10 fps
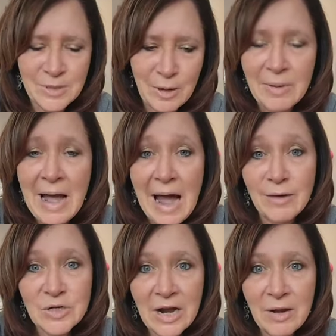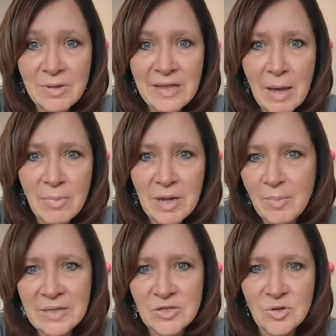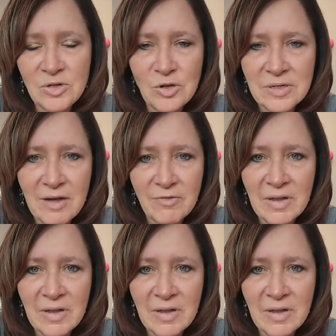So I would try it with an Ebony pencil, and you can